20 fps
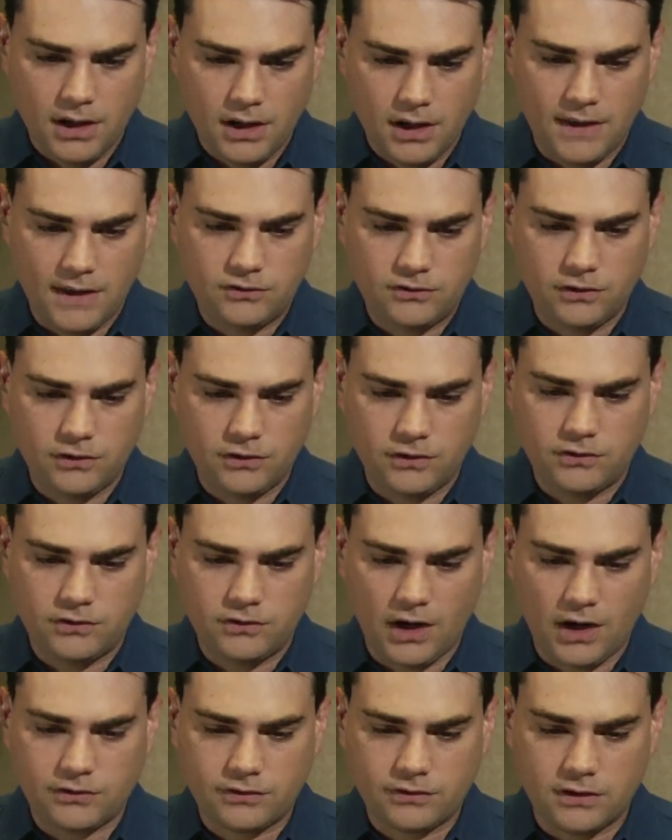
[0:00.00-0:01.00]
And then she
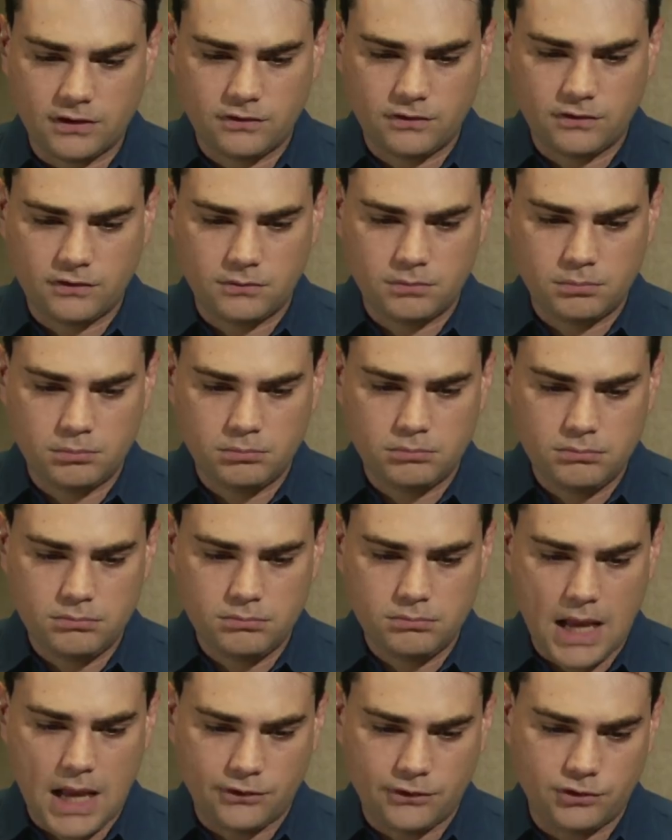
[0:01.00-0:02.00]
suggests that this is
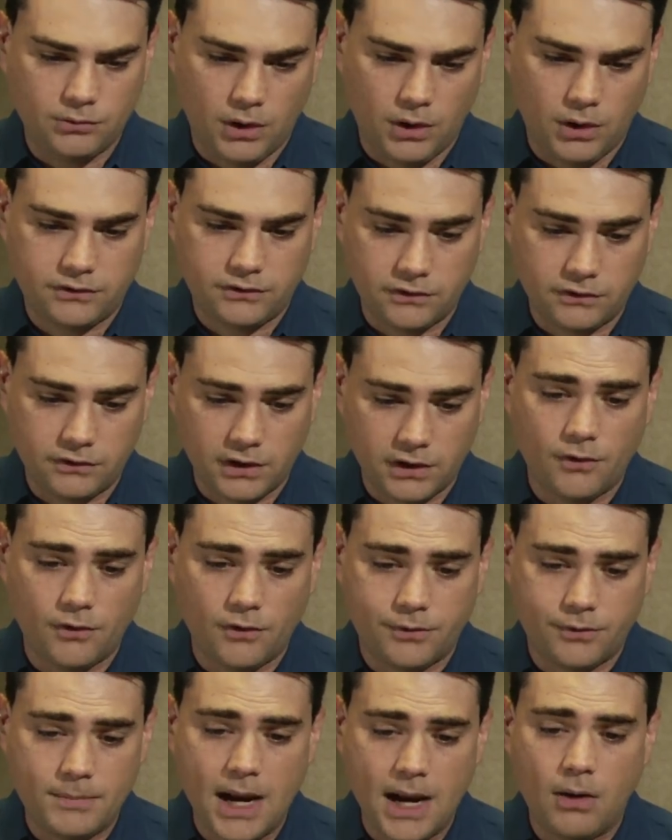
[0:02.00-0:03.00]
how she wants things to go
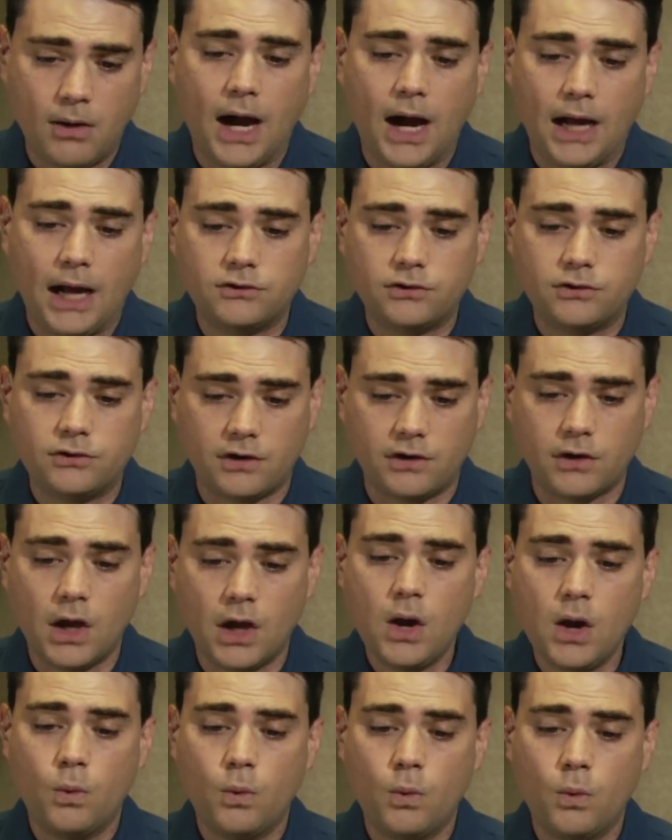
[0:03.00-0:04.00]
from now on. She says,
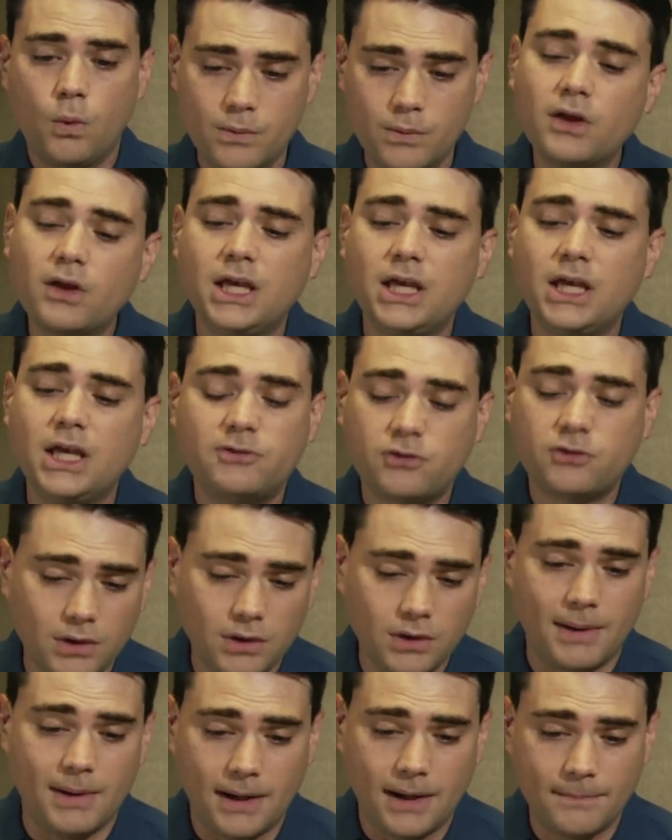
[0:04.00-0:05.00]
we will keep
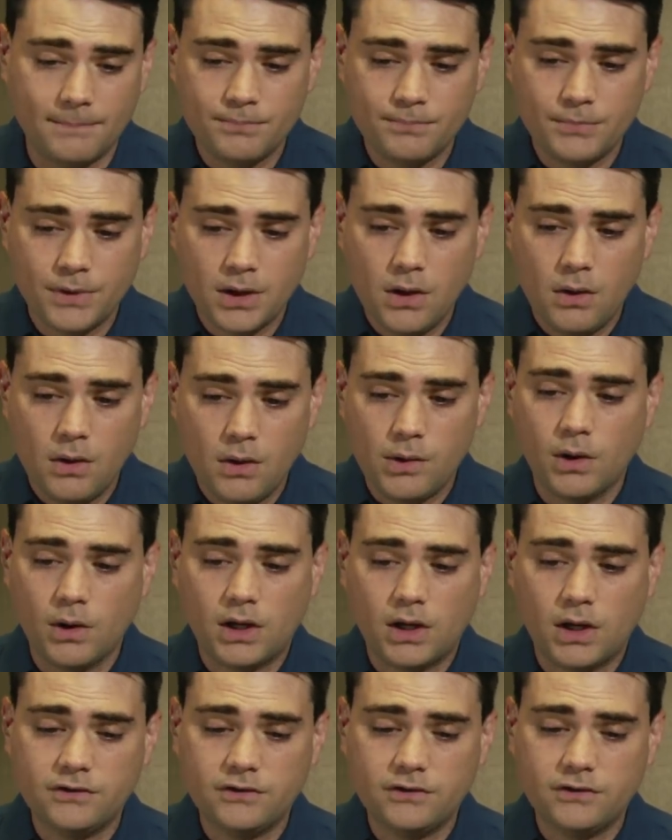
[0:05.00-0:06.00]
screaming. We
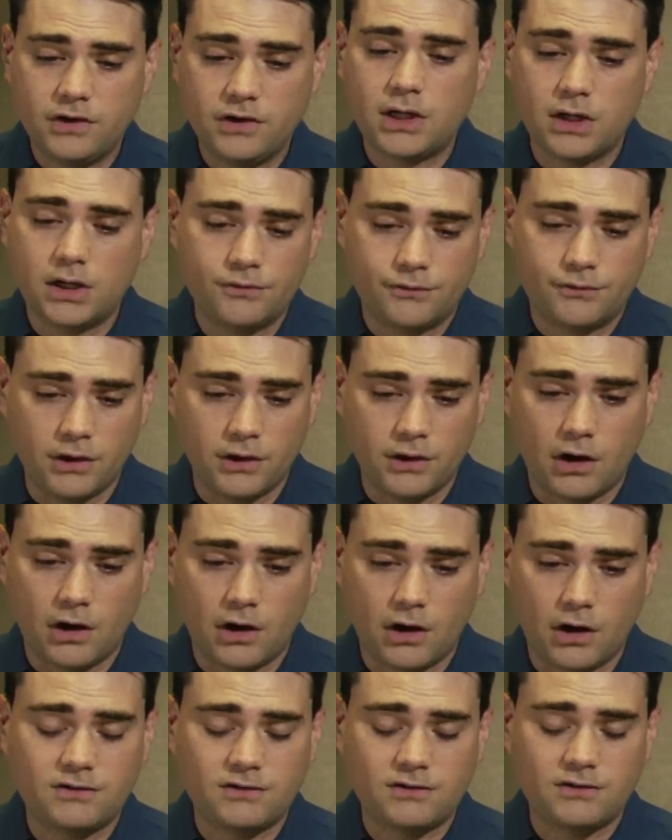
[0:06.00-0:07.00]
will continue to confront our
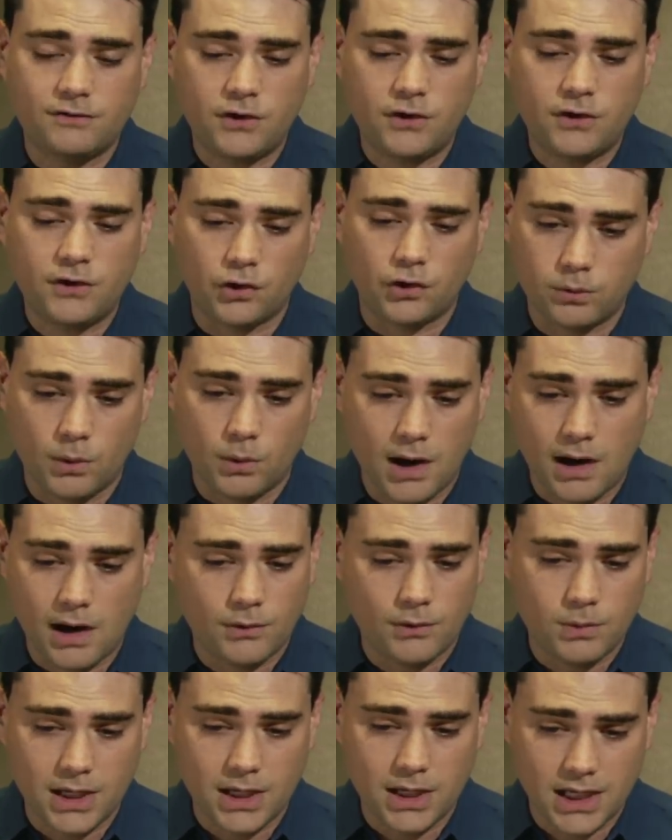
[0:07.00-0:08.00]
elected officials
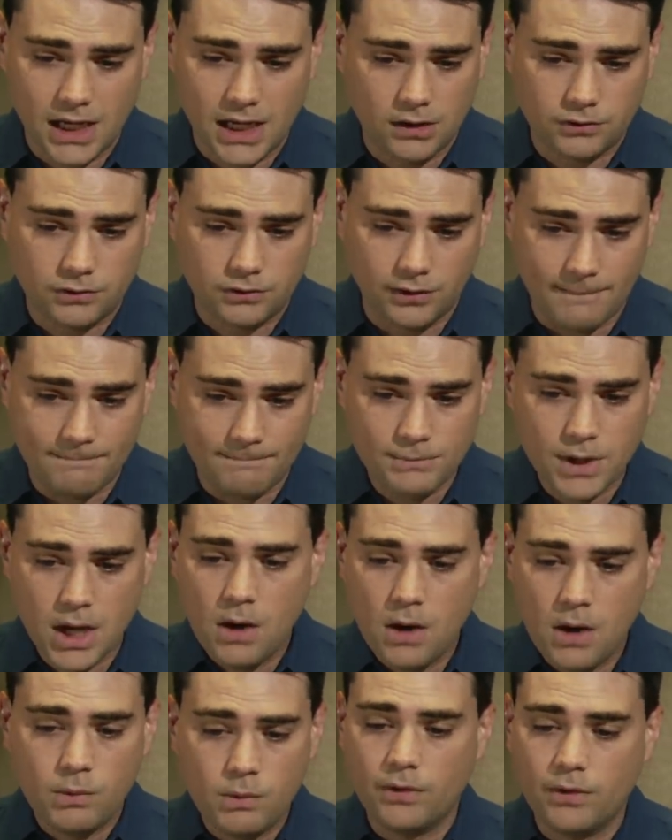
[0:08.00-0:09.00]
wherever we encounter them.
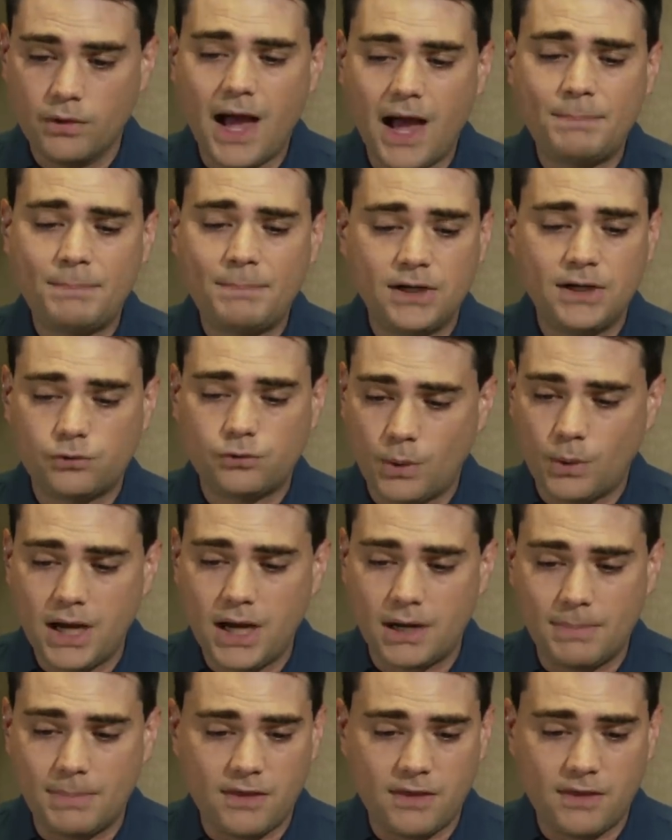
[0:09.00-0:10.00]
We will not be
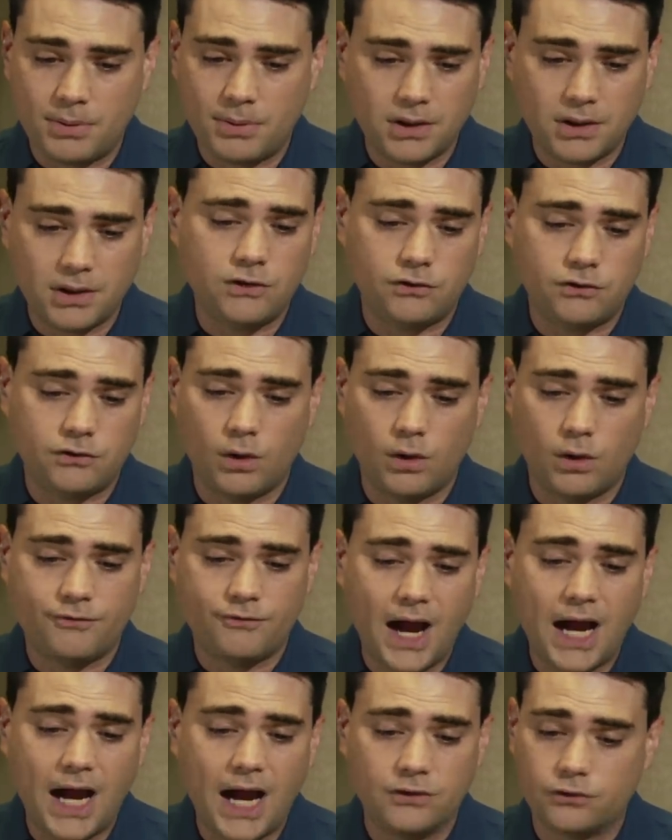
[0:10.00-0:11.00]
dissuaded by the police or
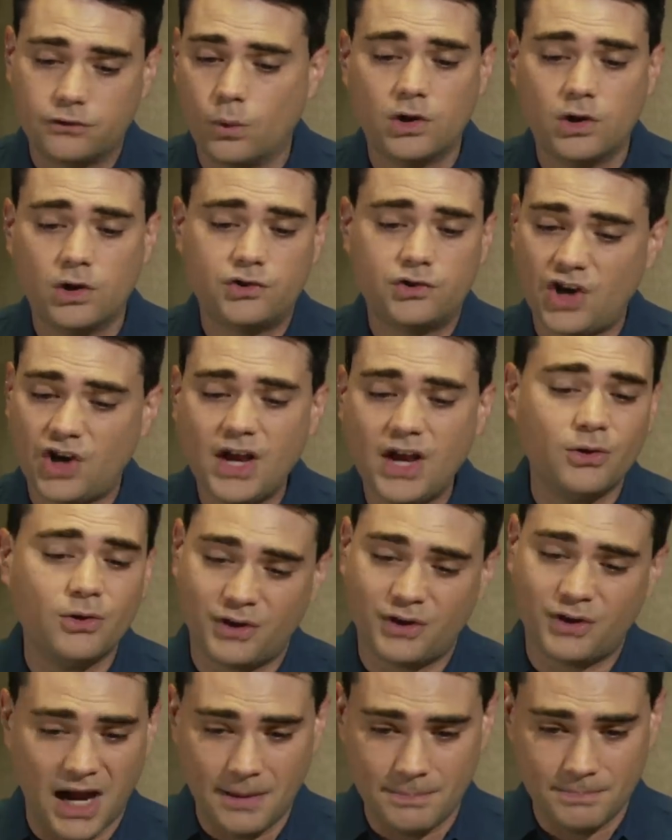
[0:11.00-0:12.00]
fines or jail
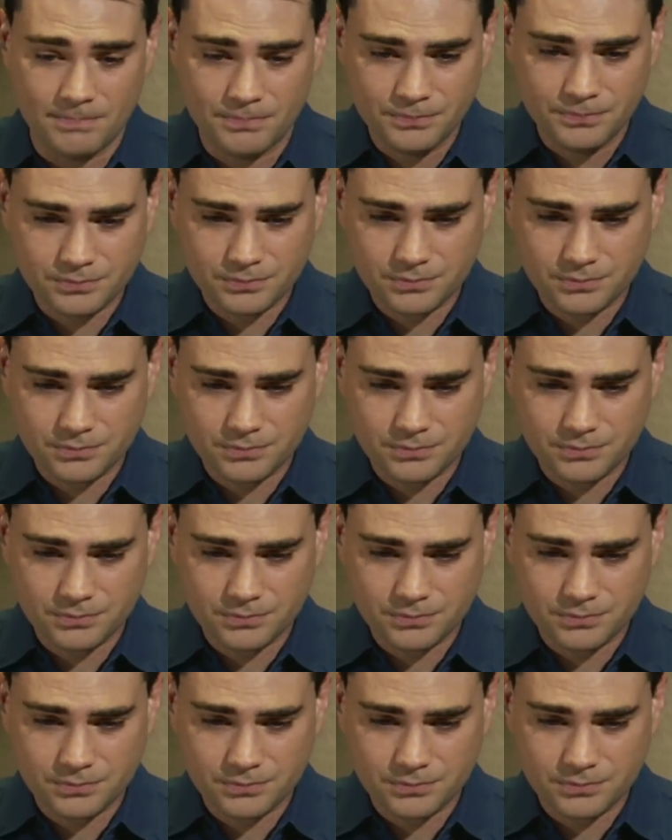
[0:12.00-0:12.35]
time.